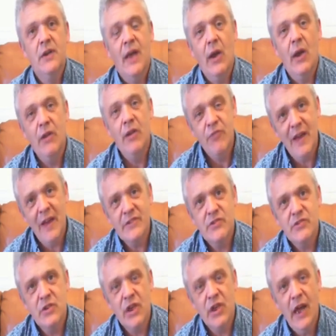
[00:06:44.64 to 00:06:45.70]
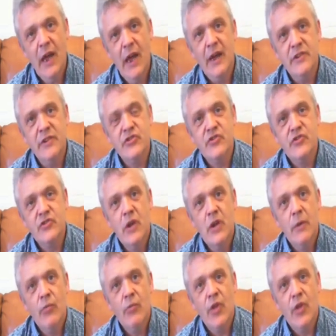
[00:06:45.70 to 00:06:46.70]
Now, if that's the case,